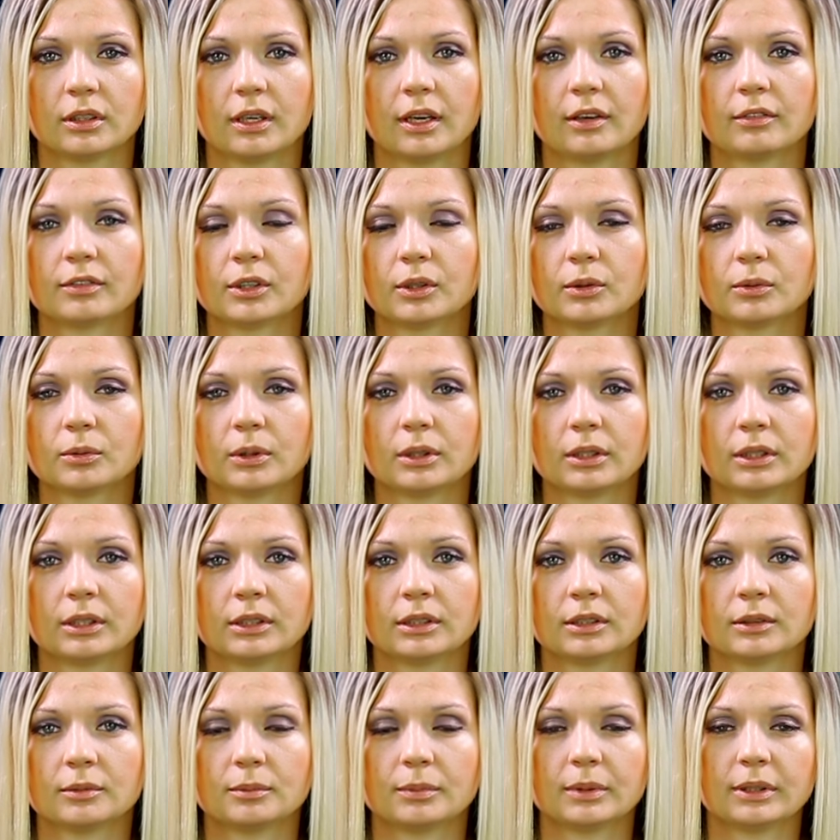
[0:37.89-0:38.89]

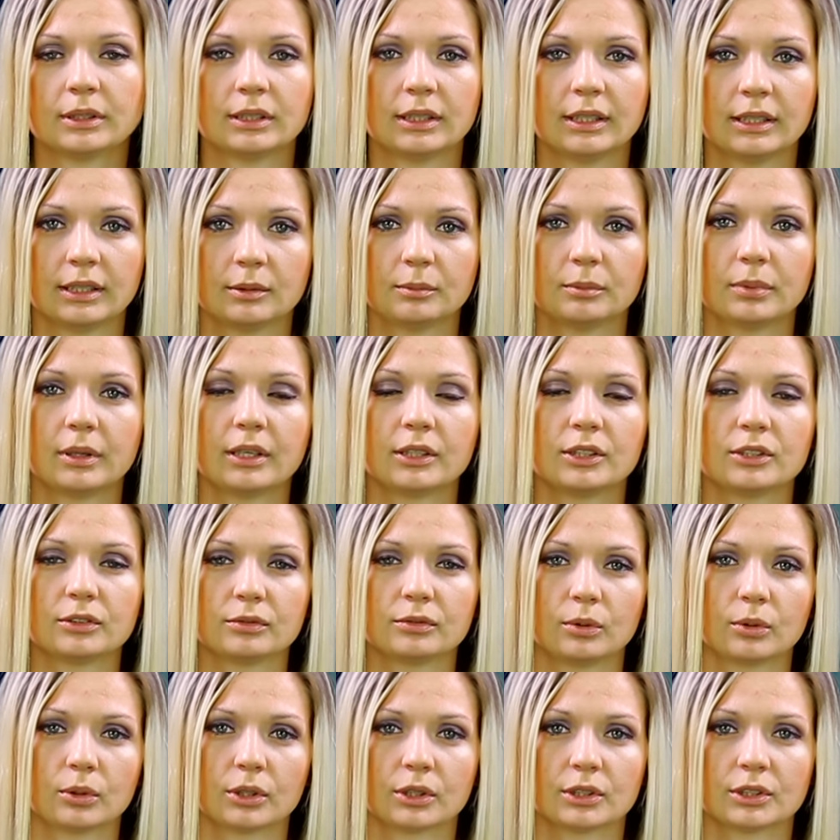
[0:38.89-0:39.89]
Everyone been hit by
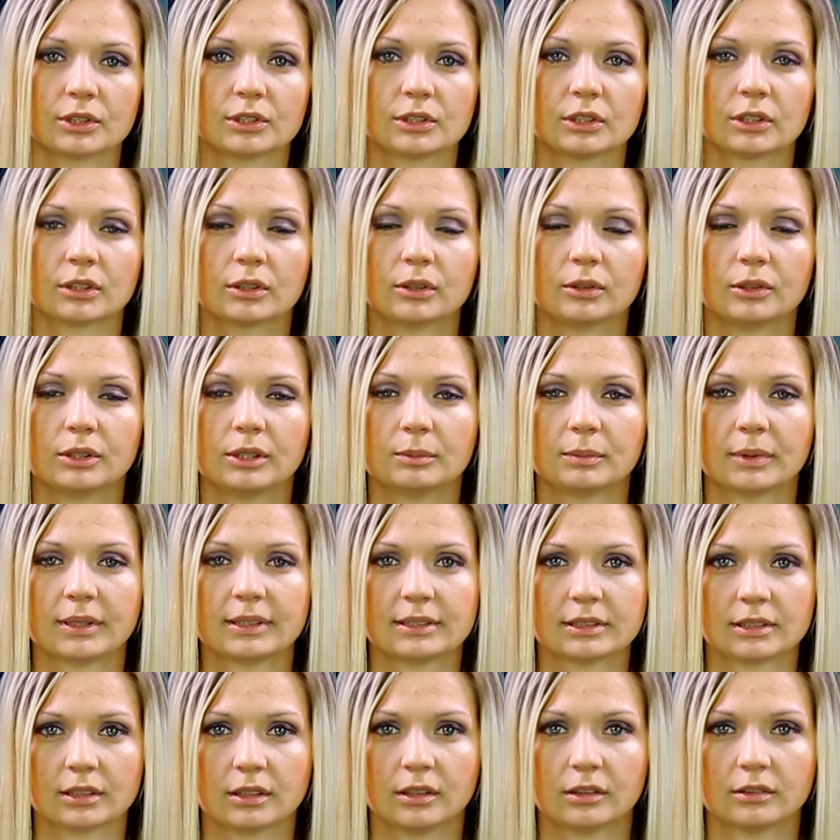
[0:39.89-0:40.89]
divorce, including
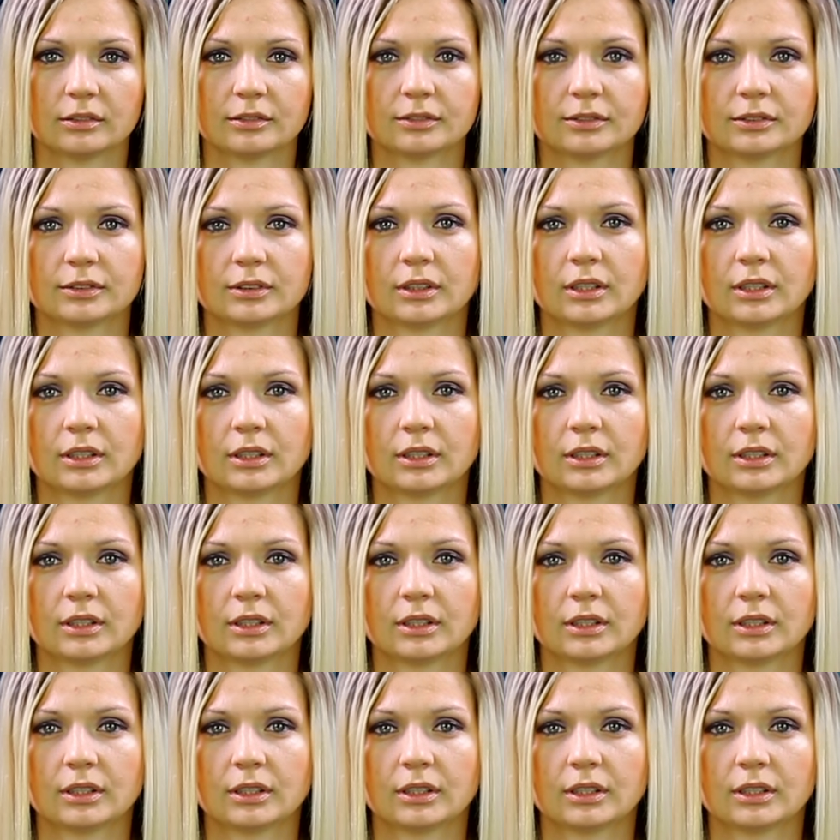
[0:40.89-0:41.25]
myself.